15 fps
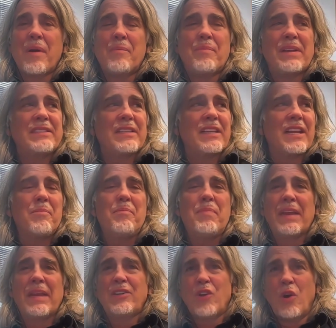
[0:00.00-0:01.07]
basically a
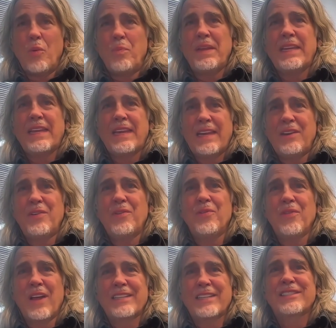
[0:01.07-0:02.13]
big dopey kid who
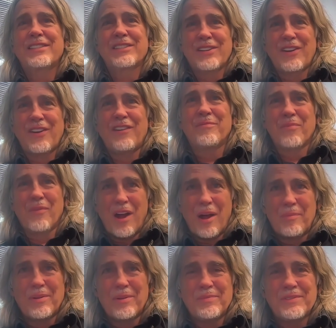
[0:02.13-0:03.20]
likes to solve
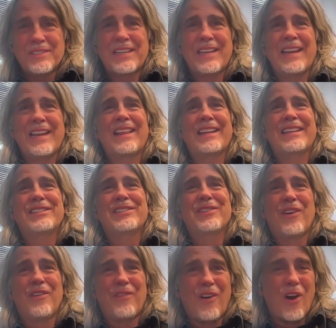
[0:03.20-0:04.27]
problems, and I like to
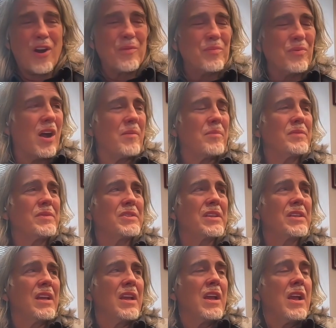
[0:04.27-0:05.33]
solve hard problems.
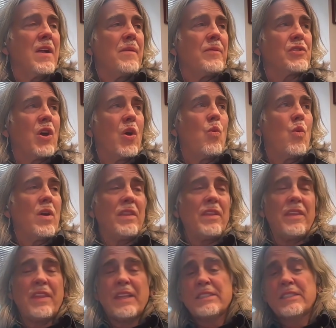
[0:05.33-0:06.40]
So one of the
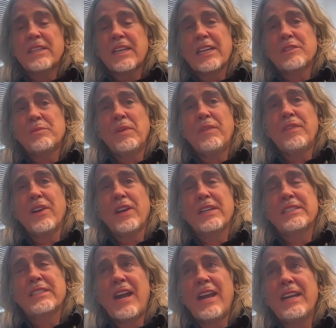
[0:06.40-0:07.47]
things that gets me very
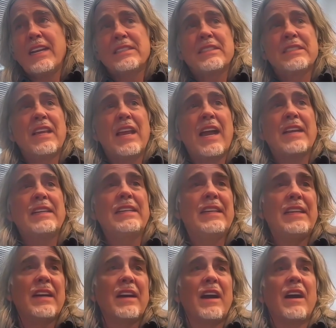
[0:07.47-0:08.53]
excited is the
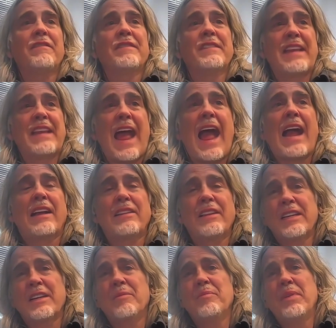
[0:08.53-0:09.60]
idea of
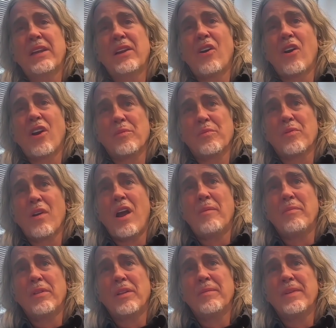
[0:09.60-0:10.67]
tackling a big hard
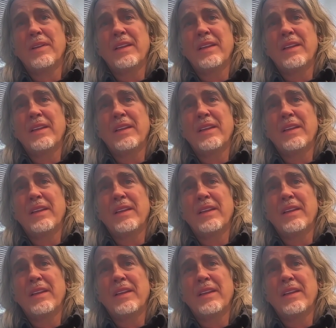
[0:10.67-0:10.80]
problem.